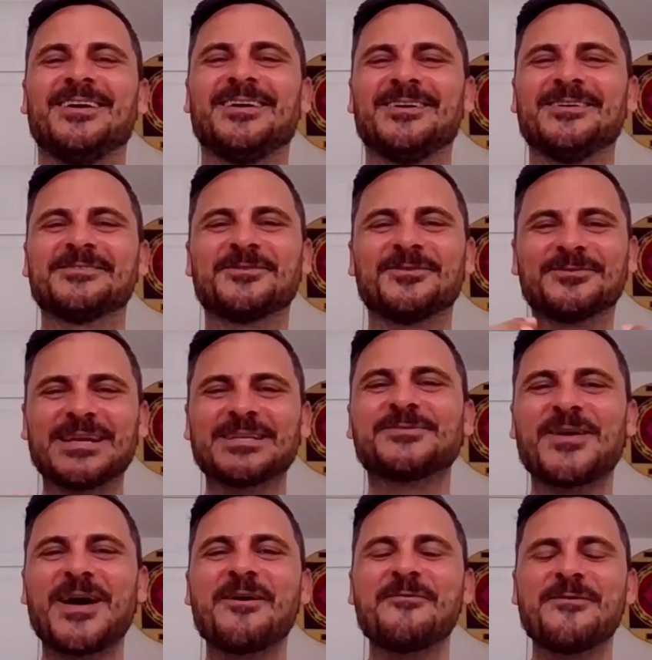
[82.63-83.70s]
uh, so
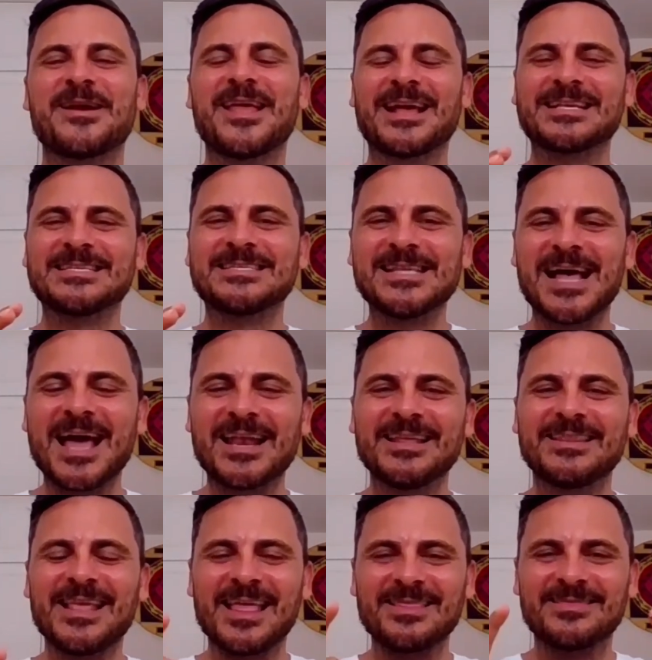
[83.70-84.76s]
that's why i'm very
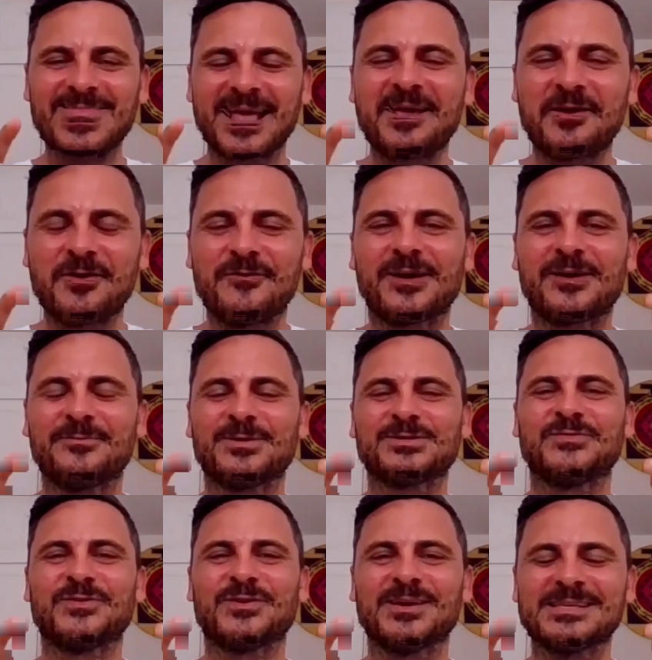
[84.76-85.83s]
excited and thank you very
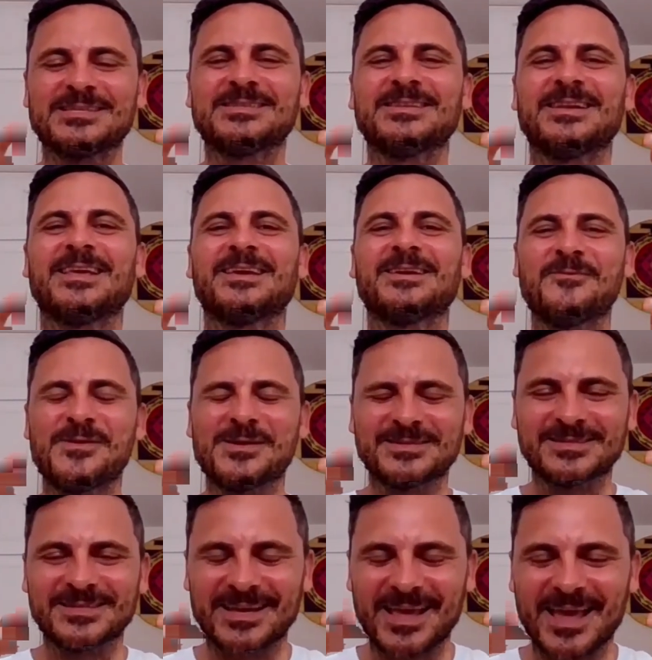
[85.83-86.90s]
much for listening
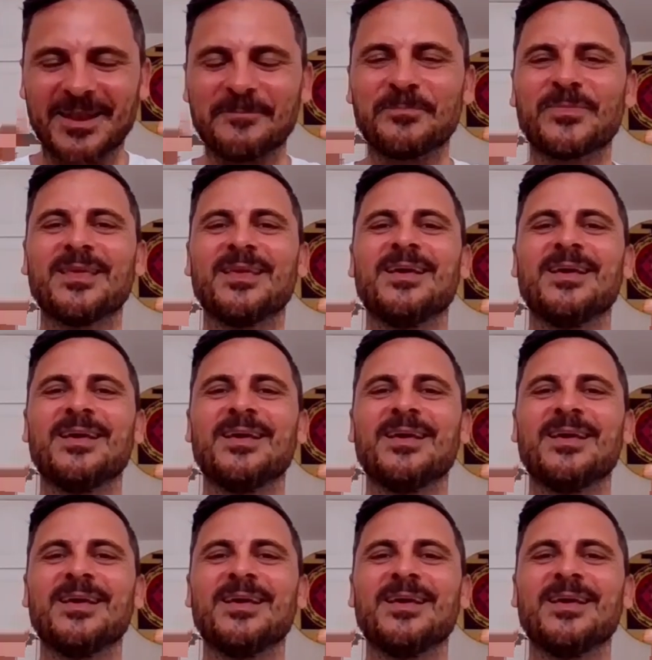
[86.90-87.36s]
once again